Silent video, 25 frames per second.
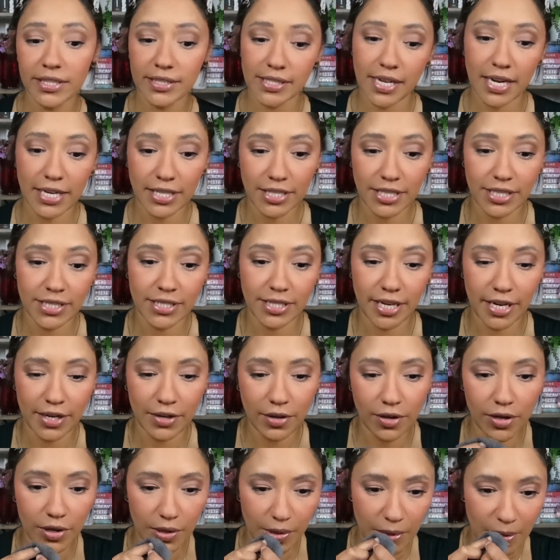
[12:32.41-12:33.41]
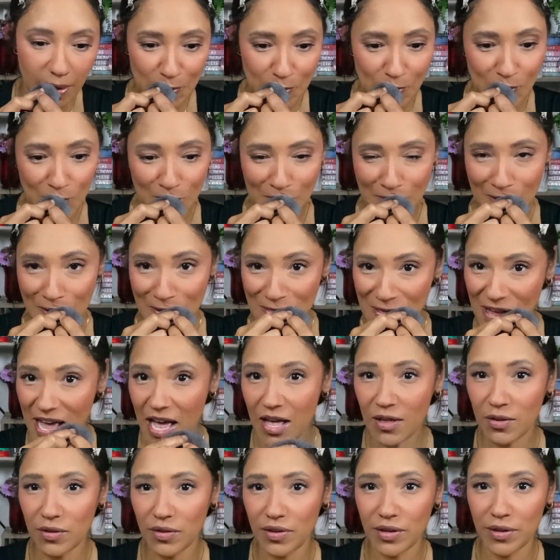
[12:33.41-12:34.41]
It actually stayed on through all of
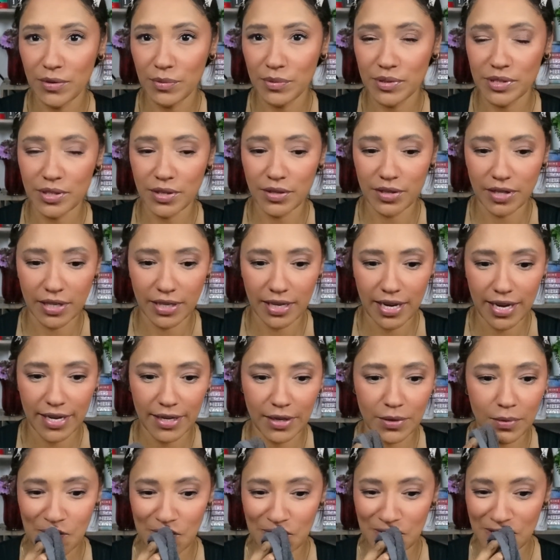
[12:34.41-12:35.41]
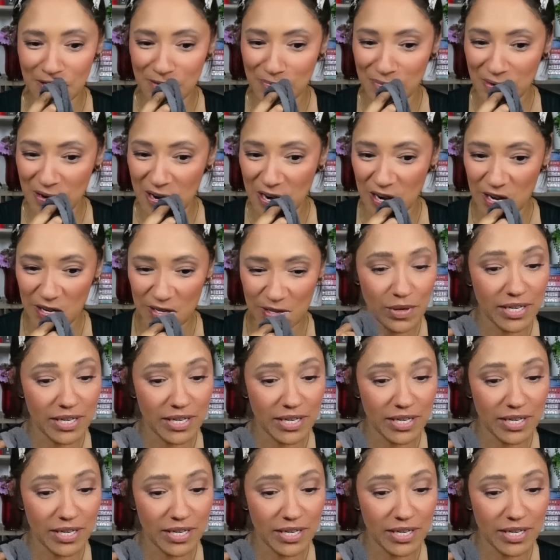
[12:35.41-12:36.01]
that, although it was only like 15 minutes,